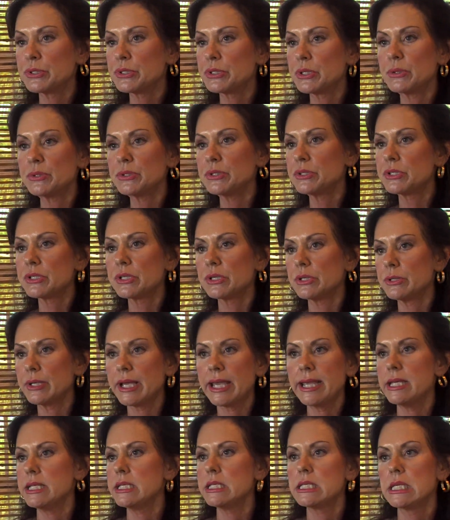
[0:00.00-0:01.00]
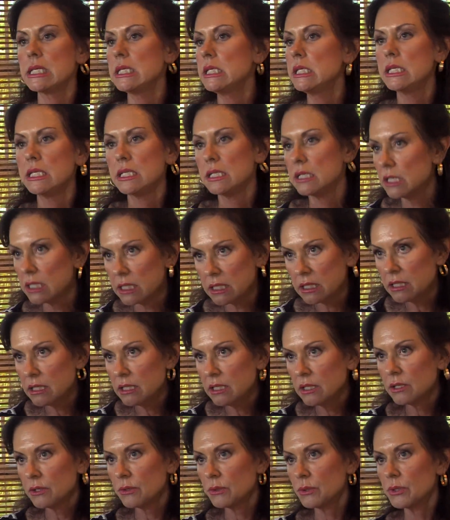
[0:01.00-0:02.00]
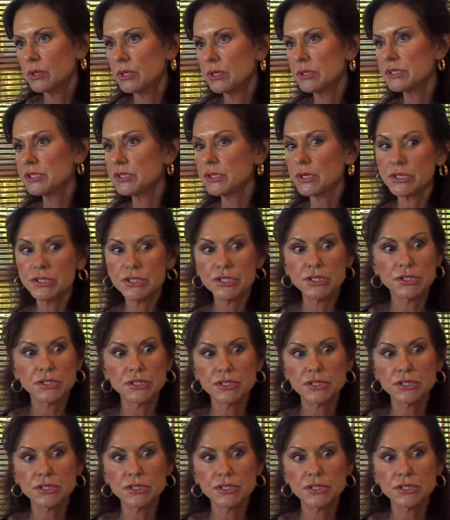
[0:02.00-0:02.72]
so-and-so, 18, or Sergeant